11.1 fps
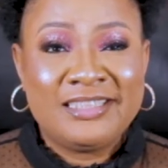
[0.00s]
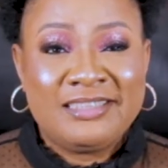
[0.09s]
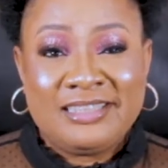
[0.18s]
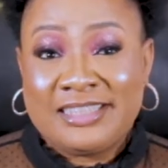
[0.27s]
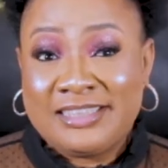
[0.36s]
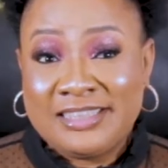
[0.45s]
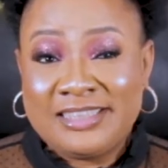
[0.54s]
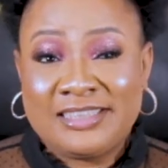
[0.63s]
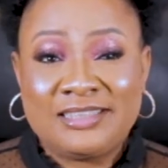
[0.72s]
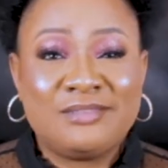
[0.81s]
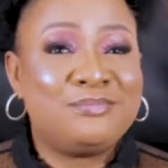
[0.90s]
that
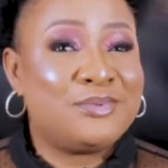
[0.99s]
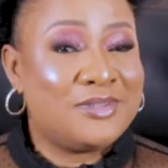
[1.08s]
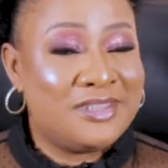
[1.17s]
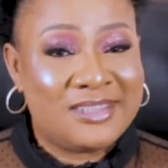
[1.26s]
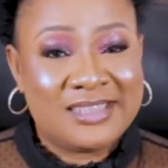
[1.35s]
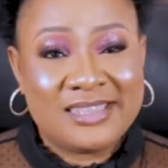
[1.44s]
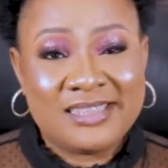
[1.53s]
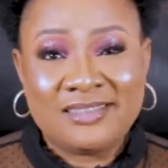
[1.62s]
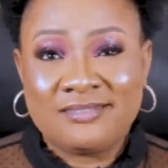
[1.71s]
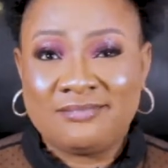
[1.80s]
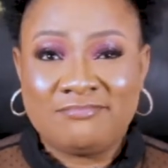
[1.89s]
is
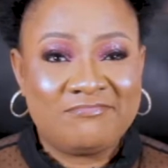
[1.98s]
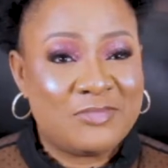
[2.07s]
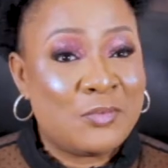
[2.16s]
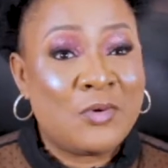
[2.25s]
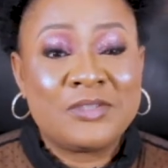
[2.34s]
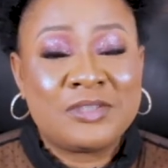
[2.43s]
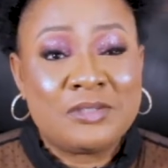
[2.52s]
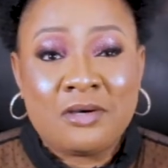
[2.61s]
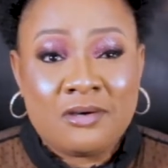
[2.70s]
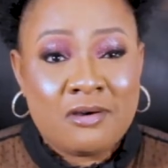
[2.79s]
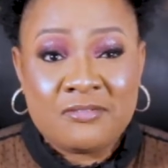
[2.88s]
producing one's
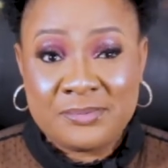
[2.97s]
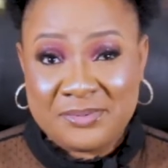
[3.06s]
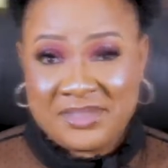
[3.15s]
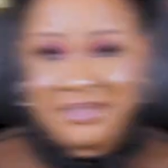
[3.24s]
offspring.